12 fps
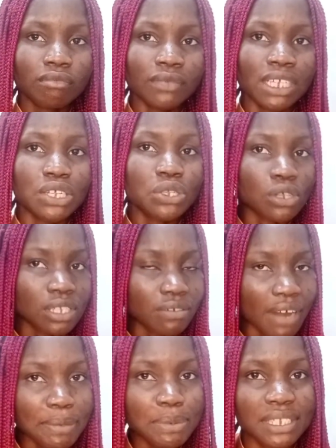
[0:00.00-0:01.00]

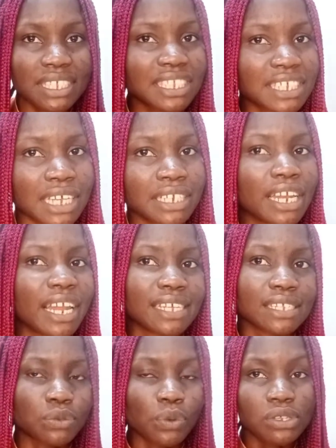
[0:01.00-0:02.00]
subscribe to this channel
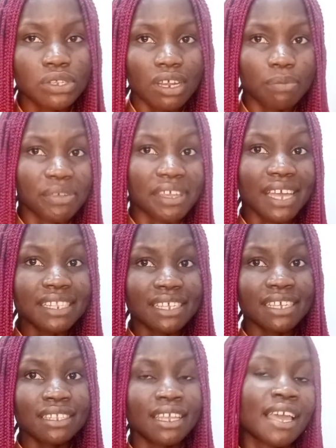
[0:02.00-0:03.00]
as well, so I'll be
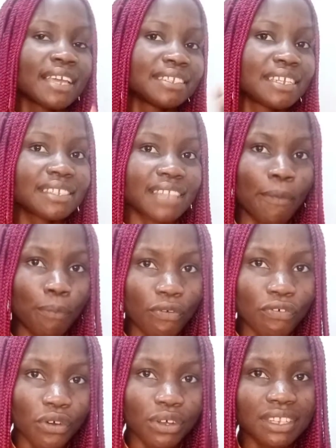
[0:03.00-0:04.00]
getting this type
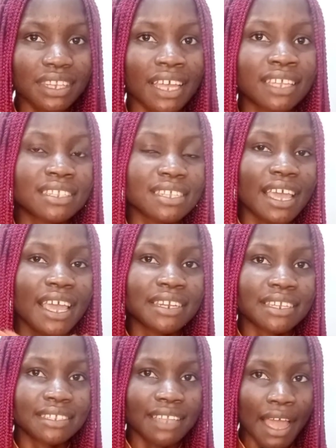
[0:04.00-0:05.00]
of content
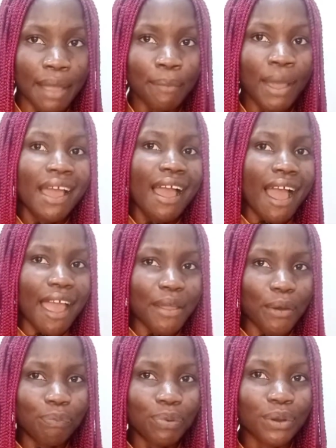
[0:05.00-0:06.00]
anytime I
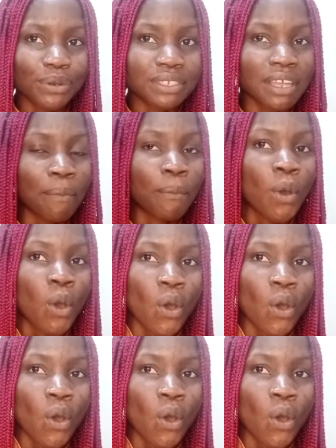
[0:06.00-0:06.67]
upload them.